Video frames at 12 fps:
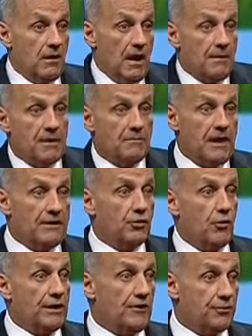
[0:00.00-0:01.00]
I'm in my
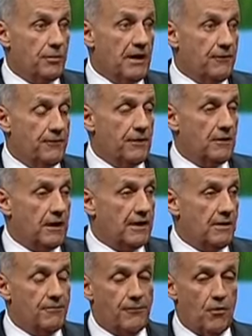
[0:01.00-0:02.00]
20s, but I feel
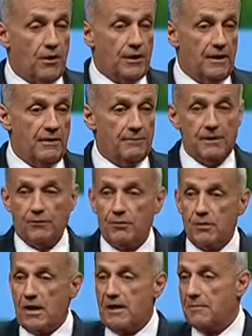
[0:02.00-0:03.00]
like I'm 40. I've been
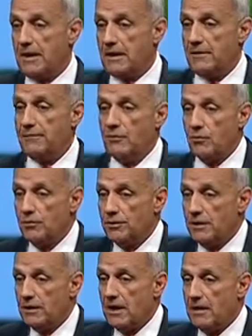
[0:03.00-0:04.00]
through combat. I've been
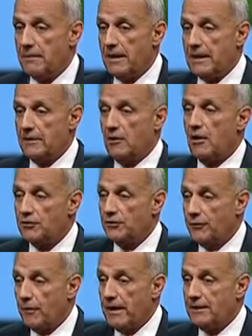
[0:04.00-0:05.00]
wounded in combat. I
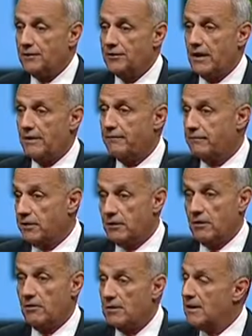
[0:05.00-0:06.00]
lost friends. I, you
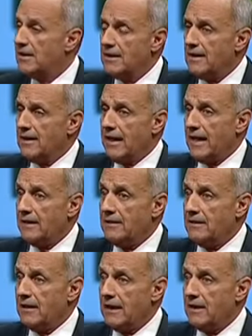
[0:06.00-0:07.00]
know,
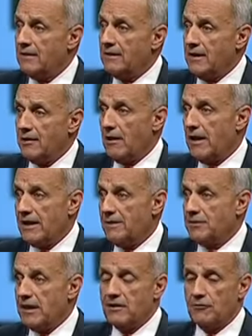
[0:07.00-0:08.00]
and and here I
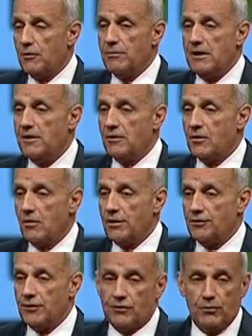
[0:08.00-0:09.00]
am taking remedial
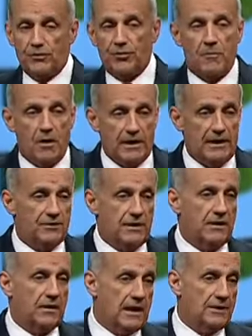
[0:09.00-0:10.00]
courses with smart
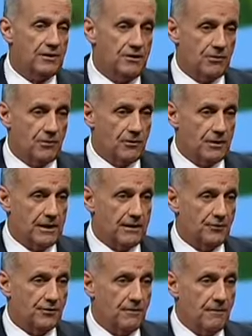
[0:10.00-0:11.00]
18 and 19 year old
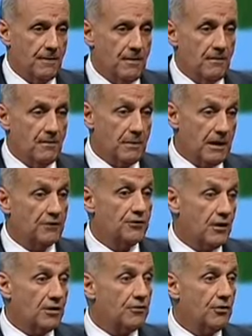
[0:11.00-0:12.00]
kids. But I
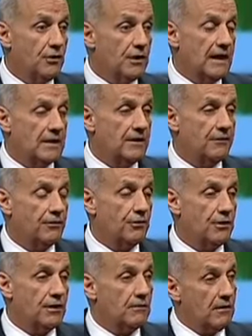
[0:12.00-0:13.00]
stuck to it. I lived
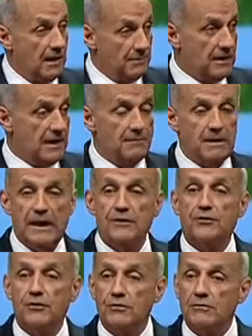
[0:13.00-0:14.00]
through it. I became an A
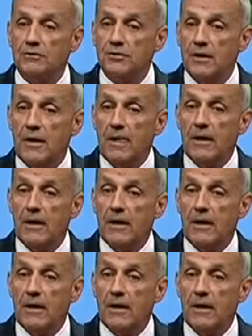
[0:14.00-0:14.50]
student.